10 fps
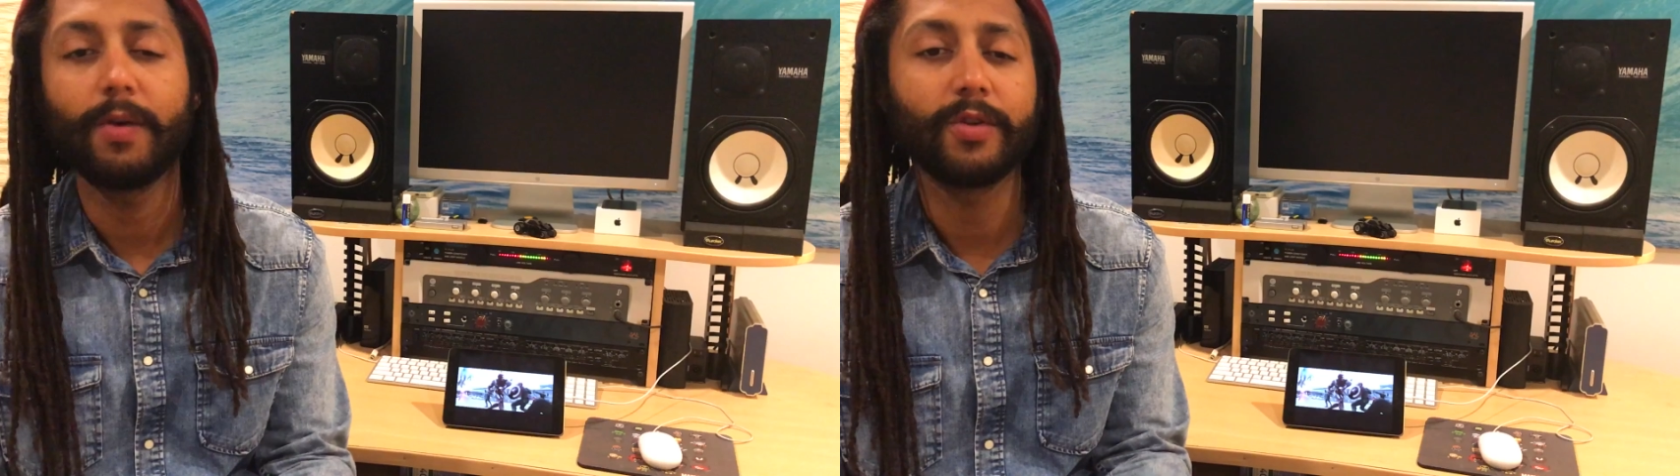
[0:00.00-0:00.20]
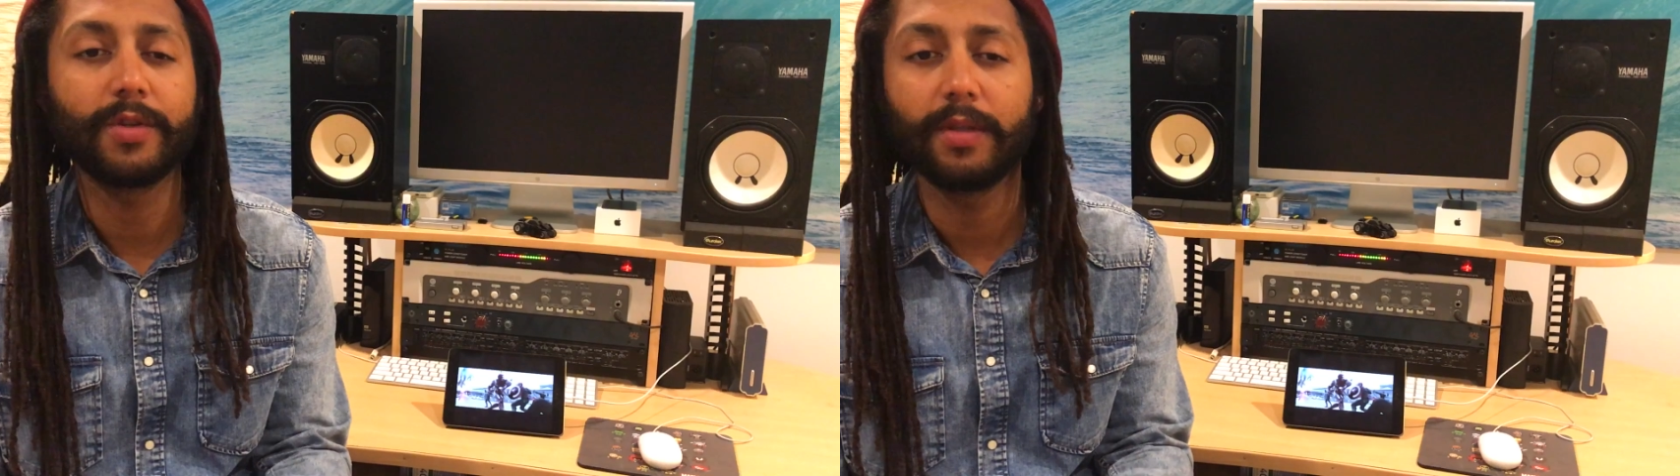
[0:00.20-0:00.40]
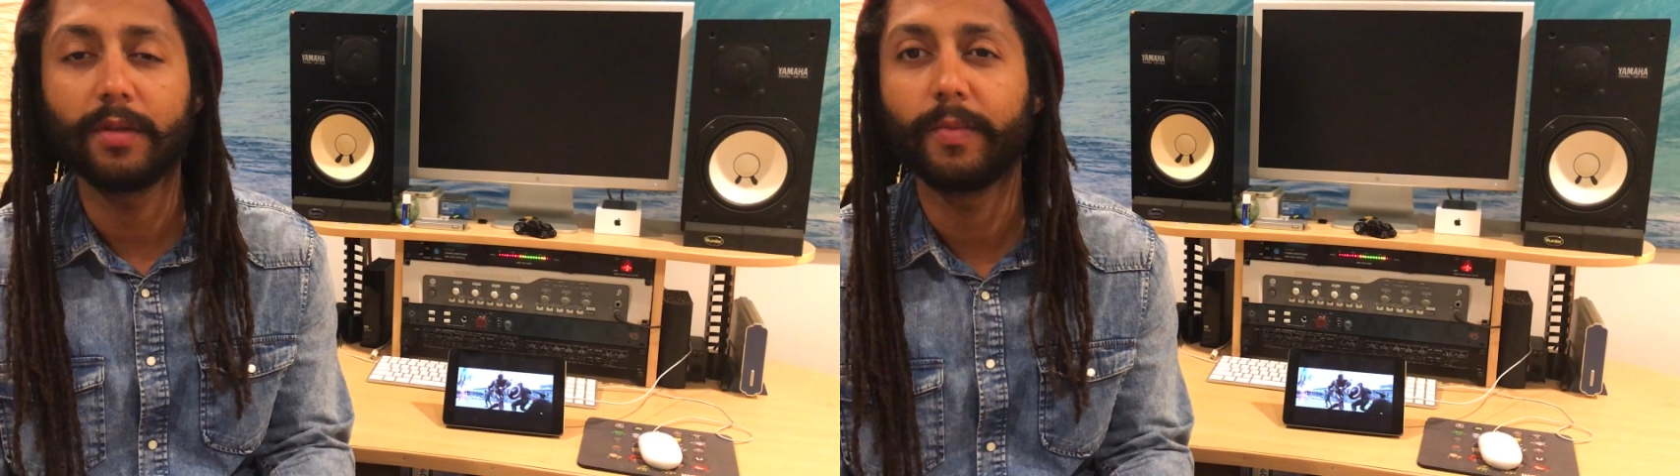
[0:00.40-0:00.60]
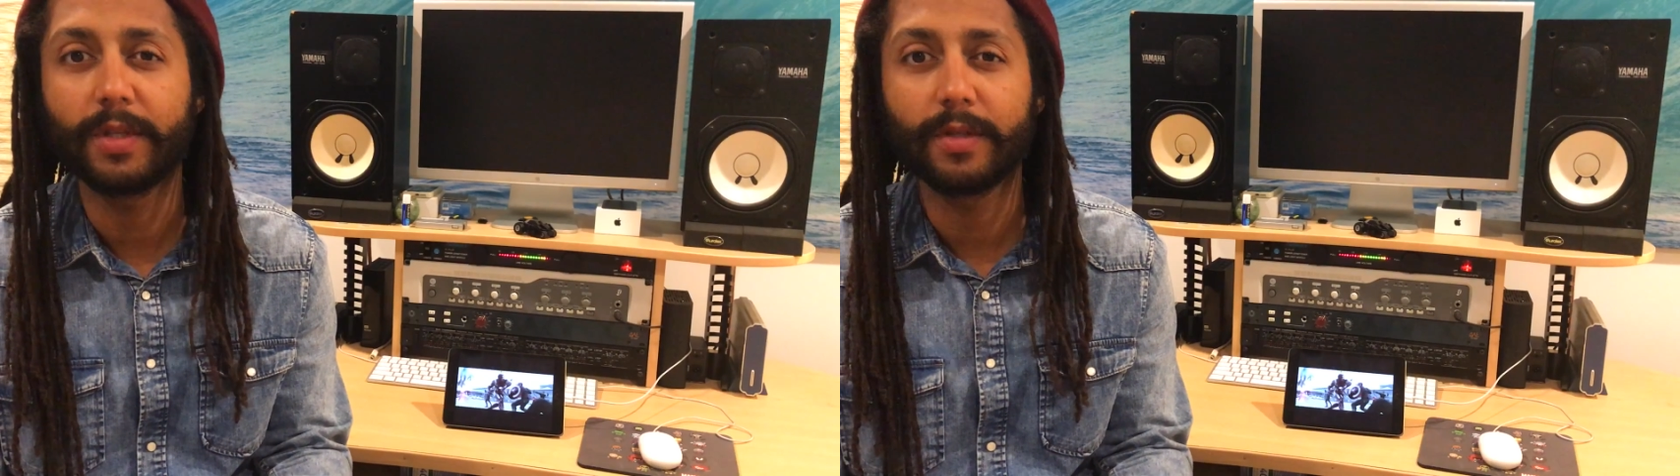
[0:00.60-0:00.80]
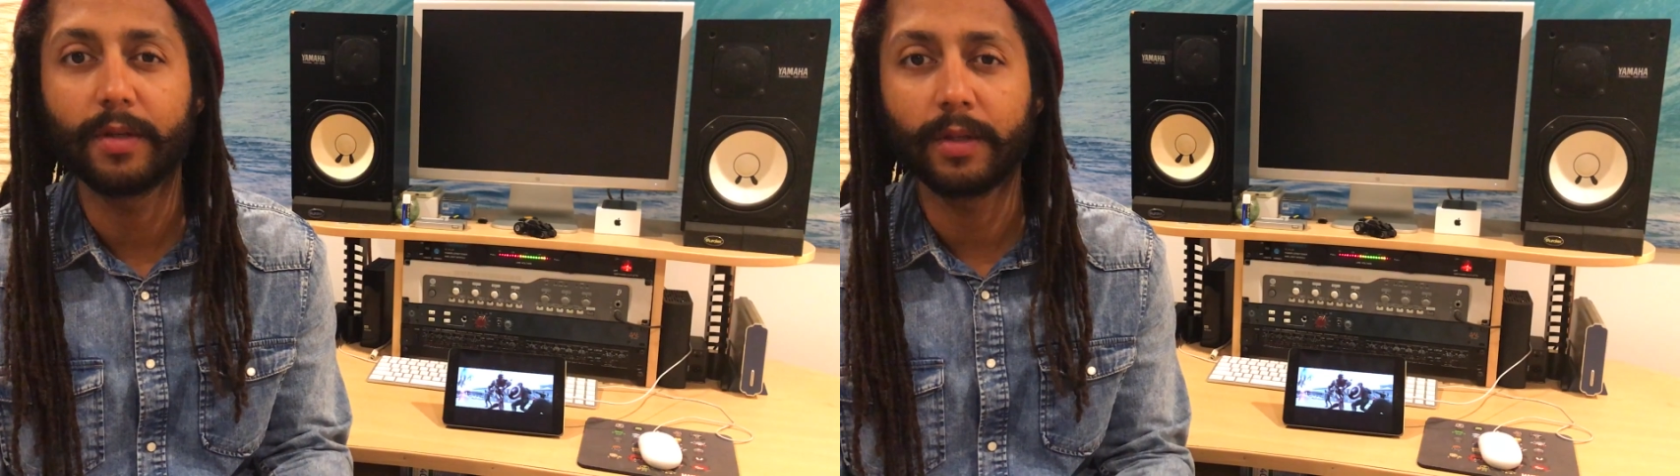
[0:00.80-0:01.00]
was just a little
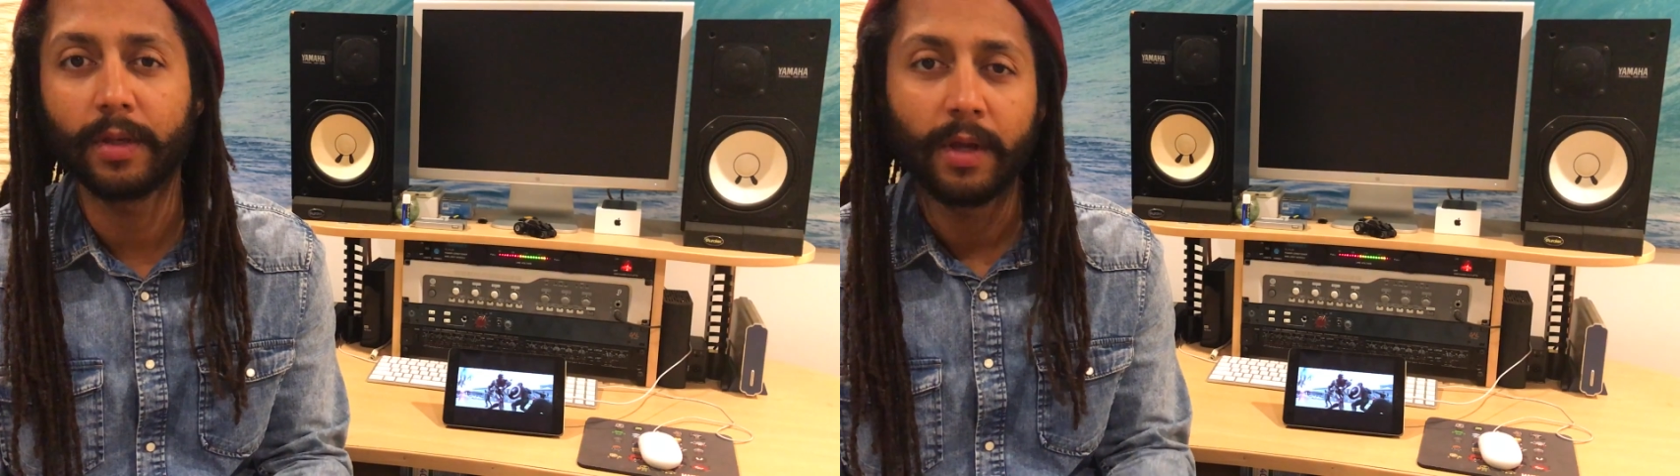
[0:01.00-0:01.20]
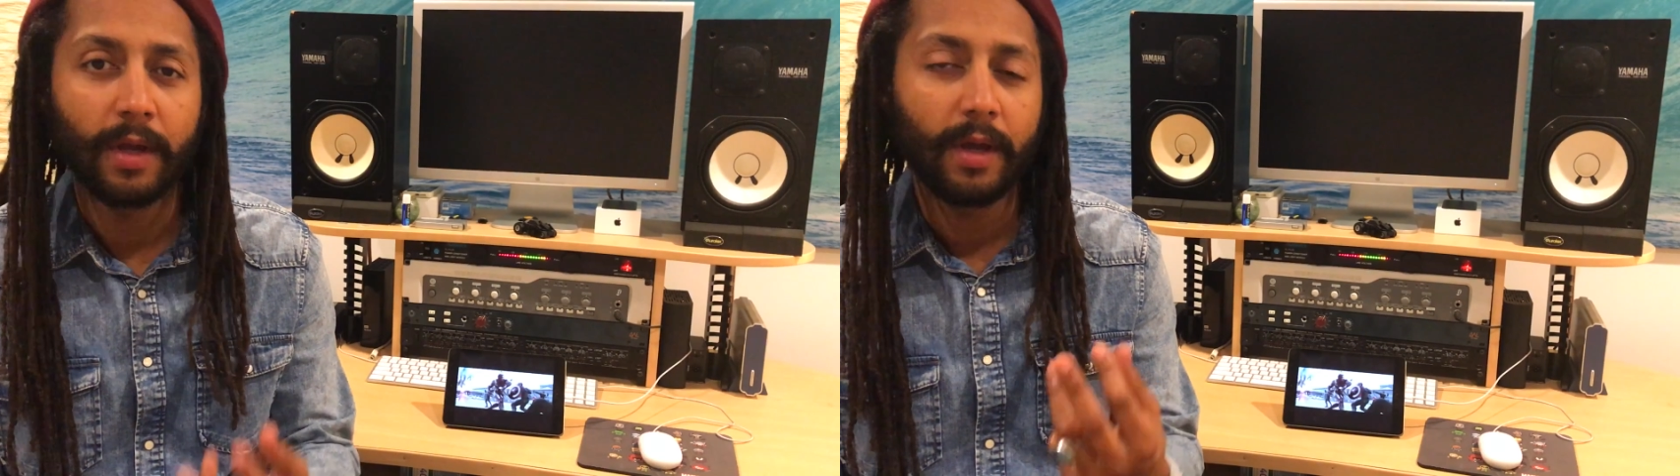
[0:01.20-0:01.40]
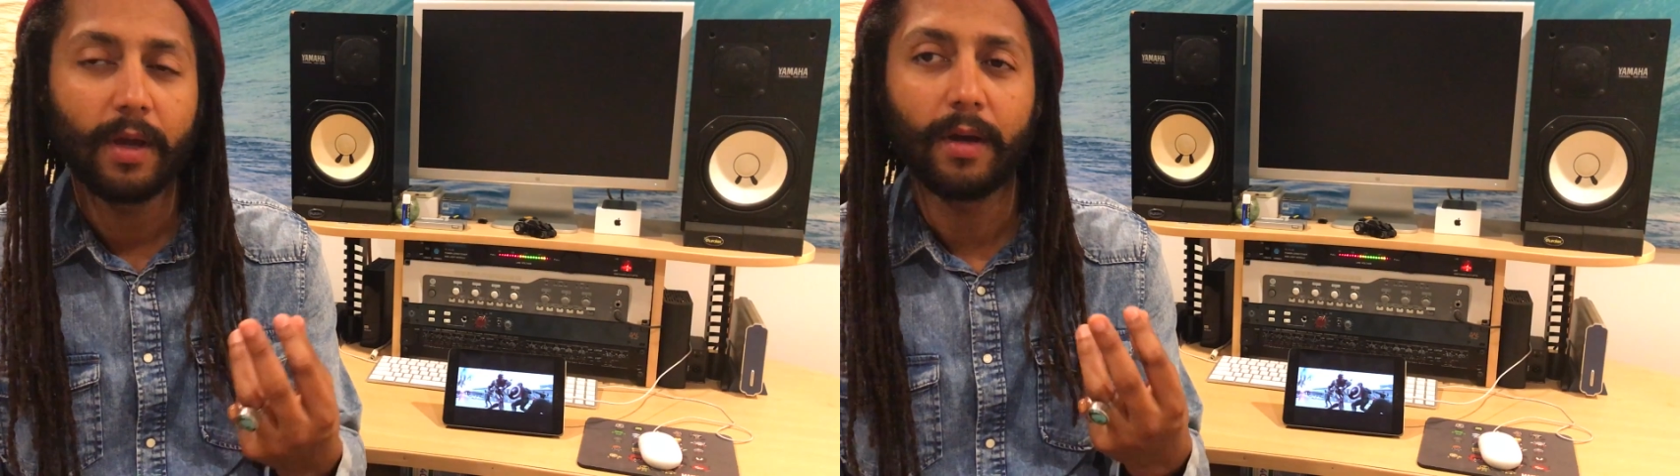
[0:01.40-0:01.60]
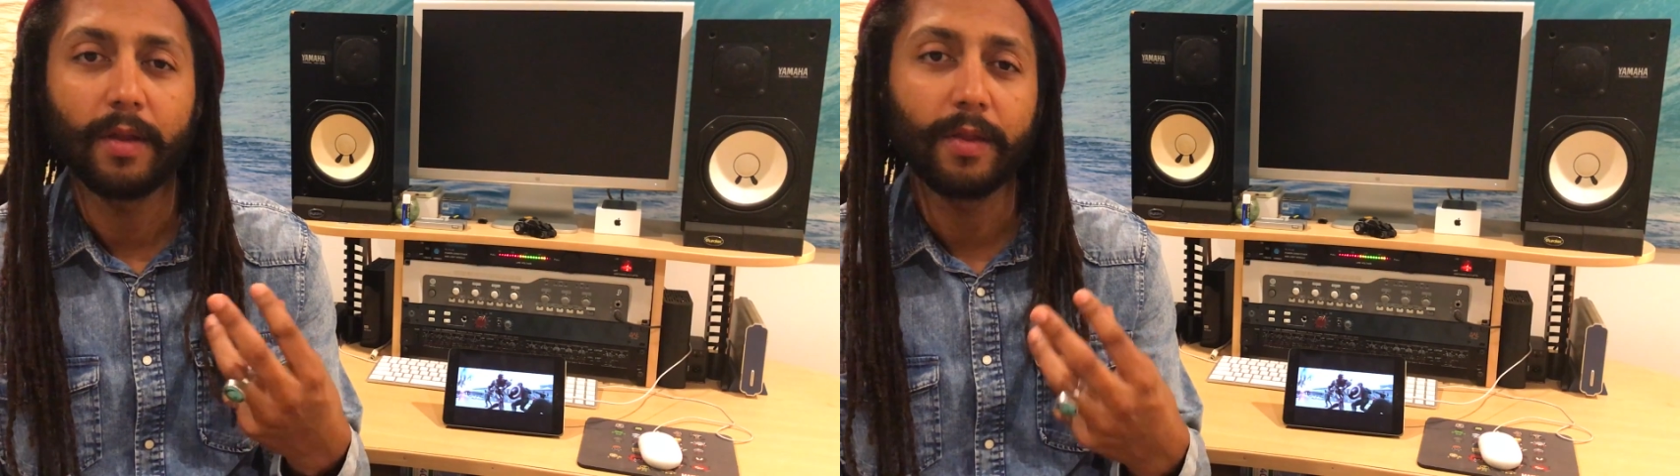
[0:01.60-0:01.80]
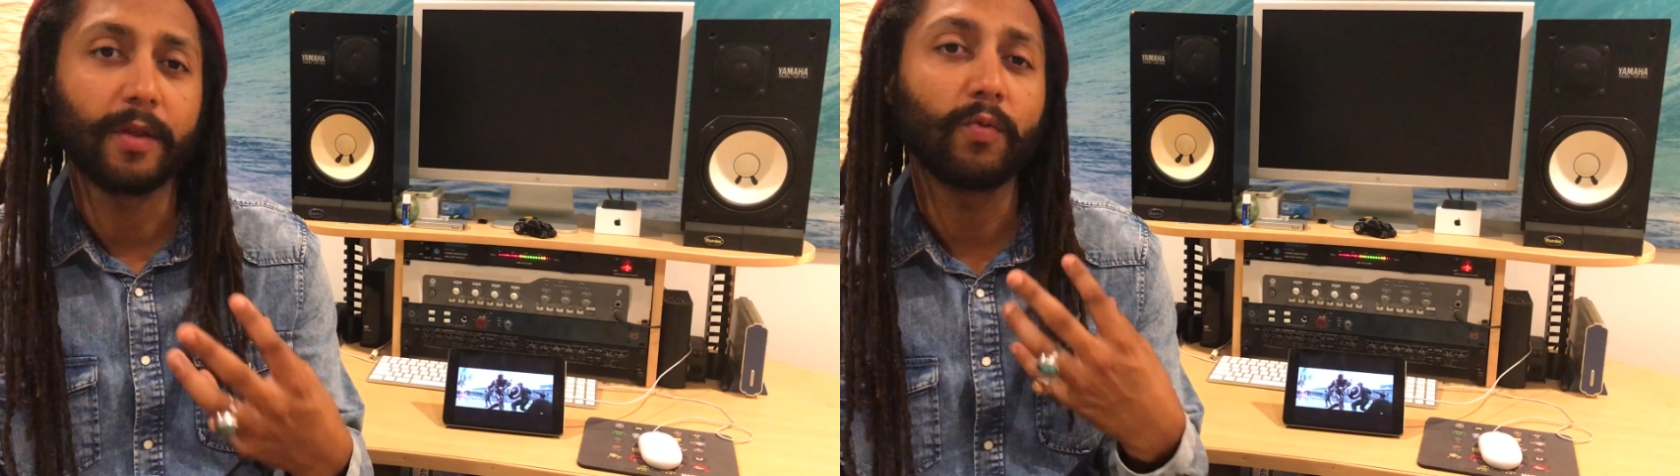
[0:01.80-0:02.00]
bit silly.
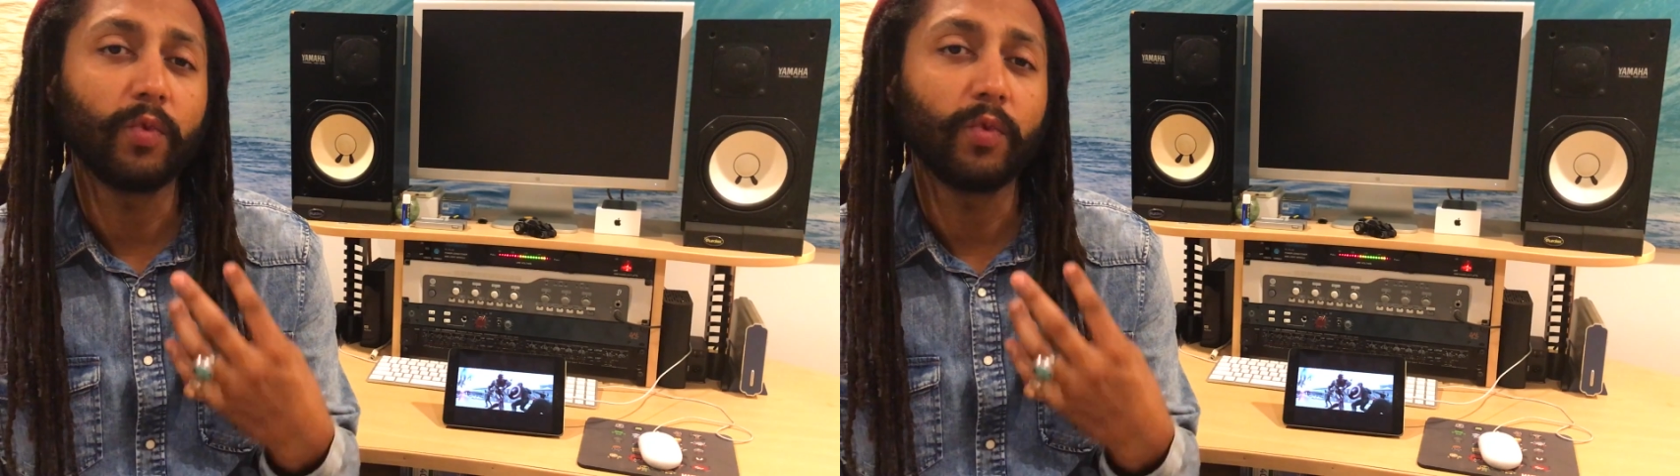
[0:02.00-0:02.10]
The